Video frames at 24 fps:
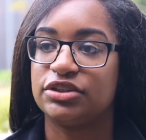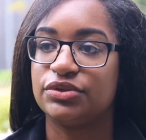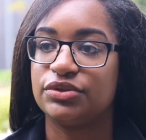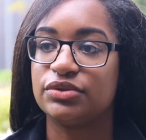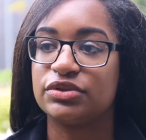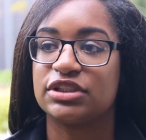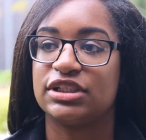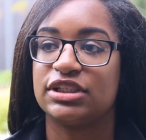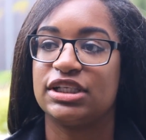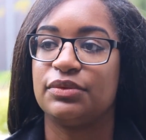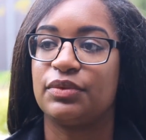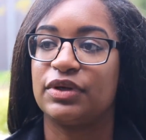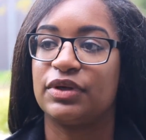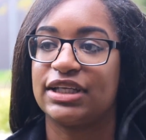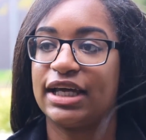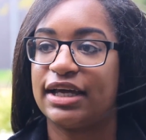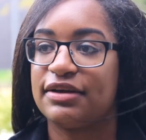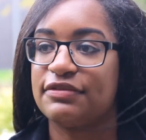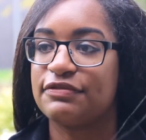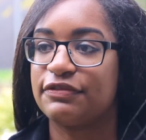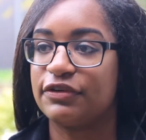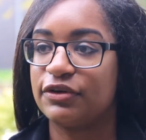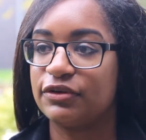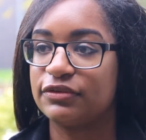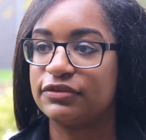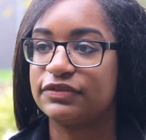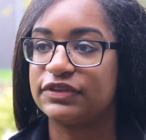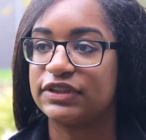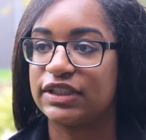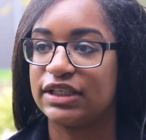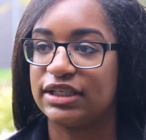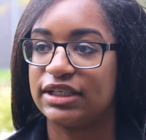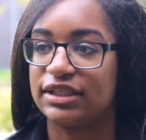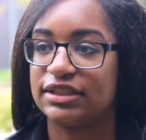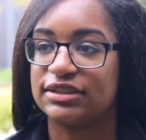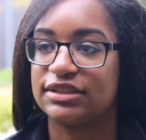usually what that involves
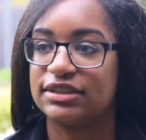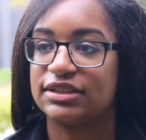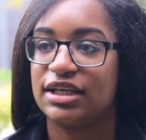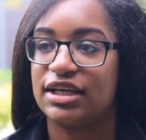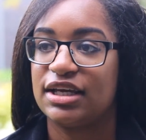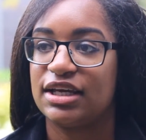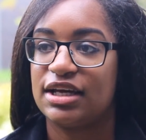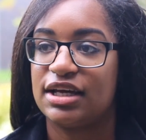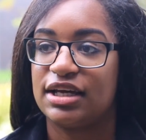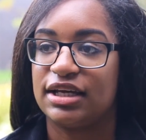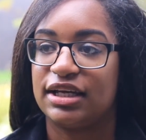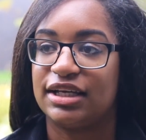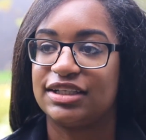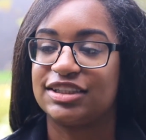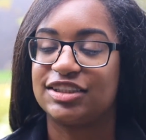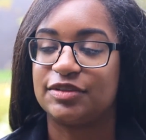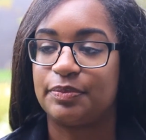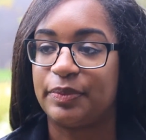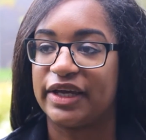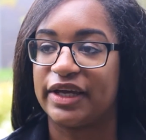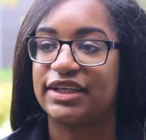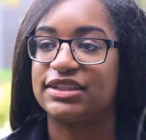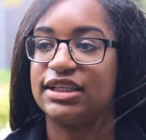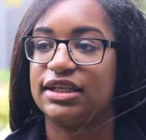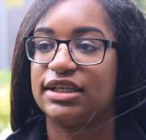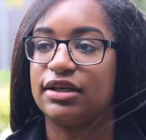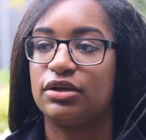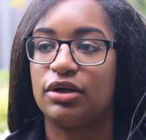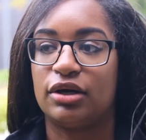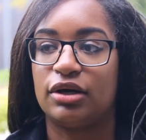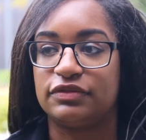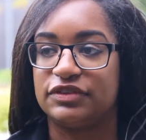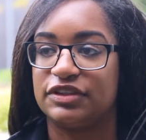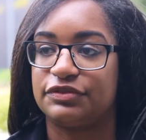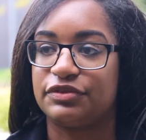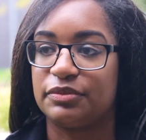is inspecting a
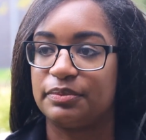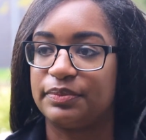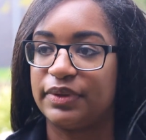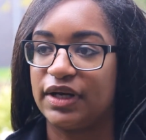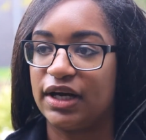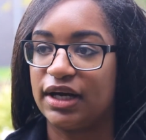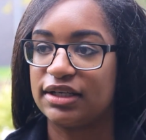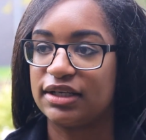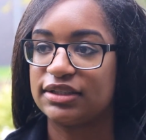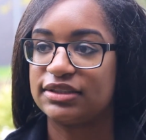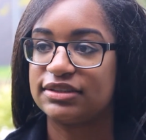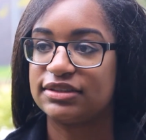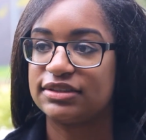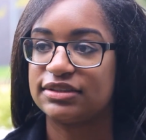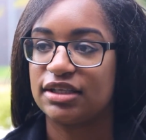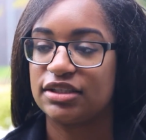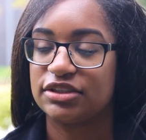lot of different parts.